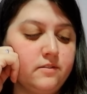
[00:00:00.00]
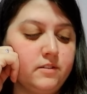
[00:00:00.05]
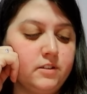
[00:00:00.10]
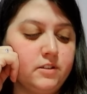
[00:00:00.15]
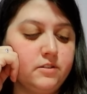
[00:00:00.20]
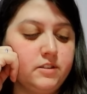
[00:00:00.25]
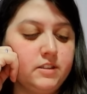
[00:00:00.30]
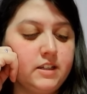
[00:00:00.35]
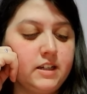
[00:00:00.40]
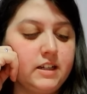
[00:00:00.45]

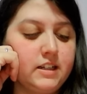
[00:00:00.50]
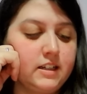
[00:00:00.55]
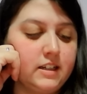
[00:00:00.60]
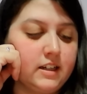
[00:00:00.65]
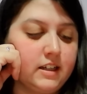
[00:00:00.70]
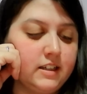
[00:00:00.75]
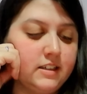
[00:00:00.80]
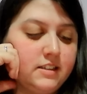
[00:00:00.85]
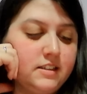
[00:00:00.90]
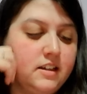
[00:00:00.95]
was kind of
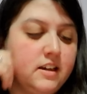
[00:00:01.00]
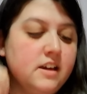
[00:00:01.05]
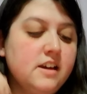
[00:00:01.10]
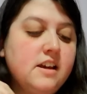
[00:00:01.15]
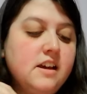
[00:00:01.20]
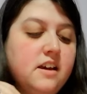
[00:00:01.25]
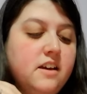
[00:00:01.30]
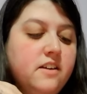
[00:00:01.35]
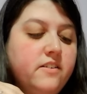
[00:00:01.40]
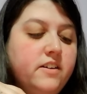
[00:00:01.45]
nice.
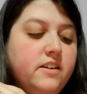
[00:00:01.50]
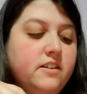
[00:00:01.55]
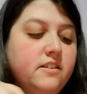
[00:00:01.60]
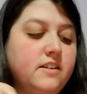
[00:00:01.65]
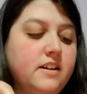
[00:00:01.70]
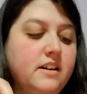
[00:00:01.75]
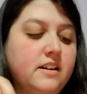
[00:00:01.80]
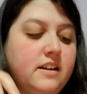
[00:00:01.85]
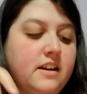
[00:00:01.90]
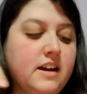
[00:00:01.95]
If I knew
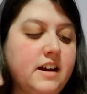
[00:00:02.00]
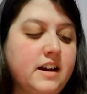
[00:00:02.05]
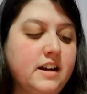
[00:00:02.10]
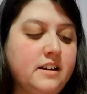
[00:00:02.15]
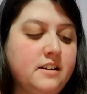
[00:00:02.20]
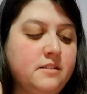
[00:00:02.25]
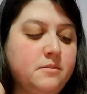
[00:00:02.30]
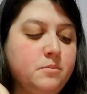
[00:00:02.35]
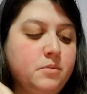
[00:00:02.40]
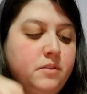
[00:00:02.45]
how to
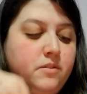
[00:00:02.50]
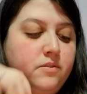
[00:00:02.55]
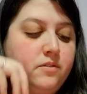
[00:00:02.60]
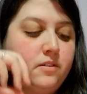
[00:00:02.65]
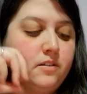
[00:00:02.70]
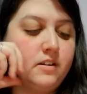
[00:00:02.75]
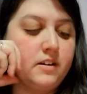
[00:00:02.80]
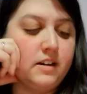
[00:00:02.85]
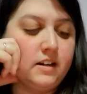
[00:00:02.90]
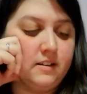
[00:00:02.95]
add
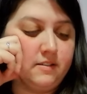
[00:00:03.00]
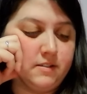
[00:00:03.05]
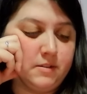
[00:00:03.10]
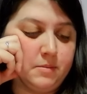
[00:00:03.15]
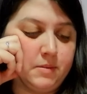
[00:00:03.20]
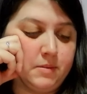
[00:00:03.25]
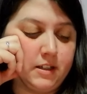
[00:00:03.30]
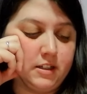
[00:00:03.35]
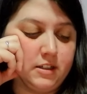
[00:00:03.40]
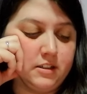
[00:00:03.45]
before and after
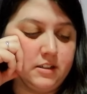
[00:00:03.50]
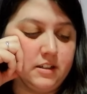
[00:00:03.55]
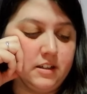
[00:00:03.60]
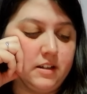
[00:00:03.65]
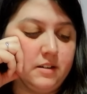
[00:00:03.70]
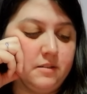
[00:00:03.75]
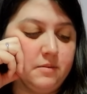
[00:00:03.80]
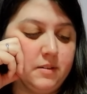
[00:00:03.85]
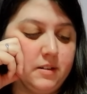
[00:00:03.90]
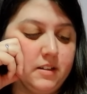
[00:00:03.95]
pictures,
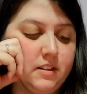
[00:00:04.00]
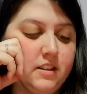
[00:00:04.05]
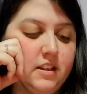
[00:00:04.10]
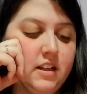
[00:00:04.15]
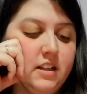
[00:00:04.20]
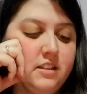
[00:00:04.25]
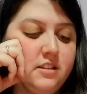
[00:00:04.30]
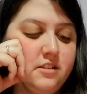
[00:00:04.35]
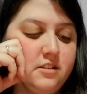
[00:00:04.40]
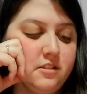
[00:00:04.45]
I would.
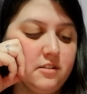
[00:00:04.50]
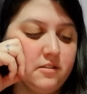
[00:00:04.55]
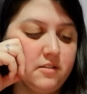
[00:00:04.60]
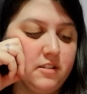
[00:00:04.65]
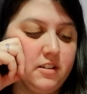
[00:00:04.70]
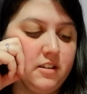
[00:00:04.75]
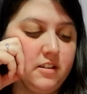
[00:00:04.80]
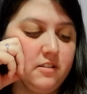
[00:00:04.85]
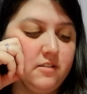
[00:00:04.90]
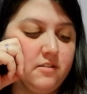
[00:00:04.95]
That's so
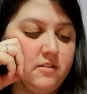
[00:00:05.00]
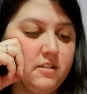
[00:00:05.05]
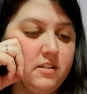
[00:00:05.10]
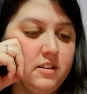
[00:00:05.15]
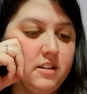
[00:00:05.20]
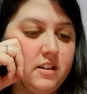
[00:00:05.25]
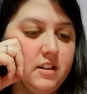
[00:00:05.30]
cute.